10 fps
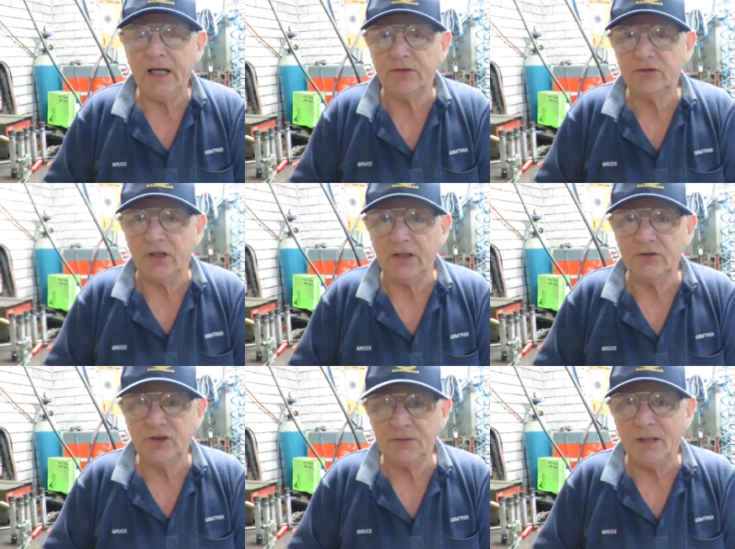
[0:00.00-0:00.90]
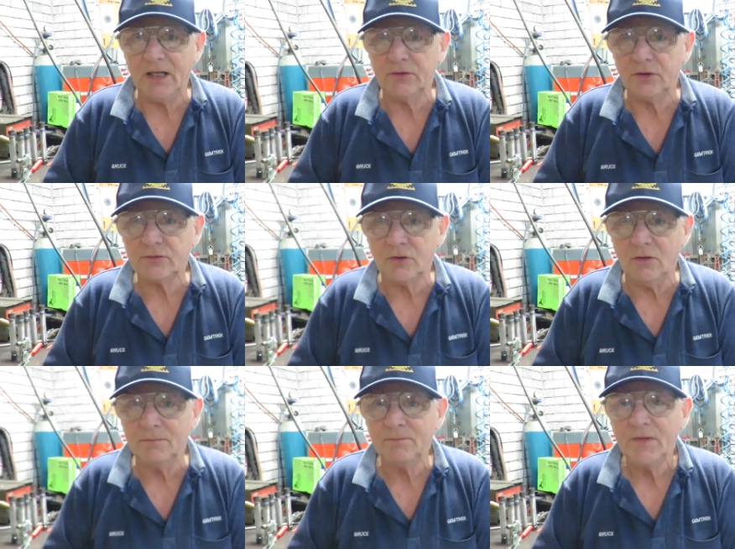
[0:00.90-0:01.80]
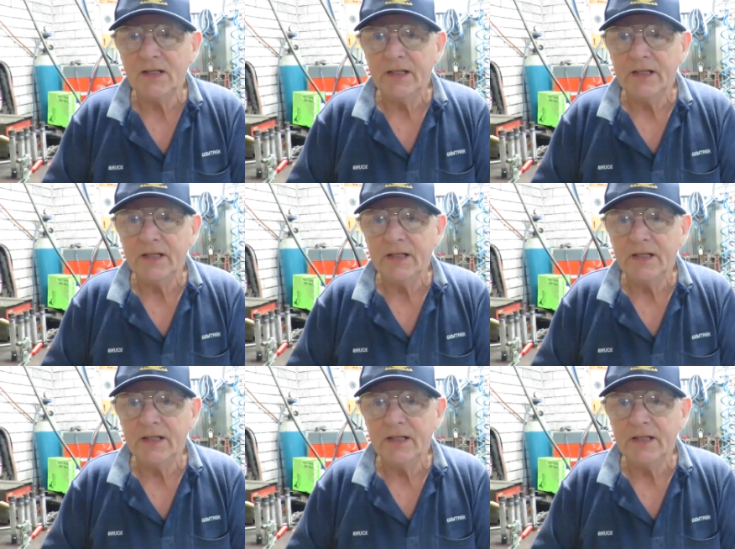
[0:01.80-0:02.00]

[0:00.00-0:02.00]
at uh, gmail.com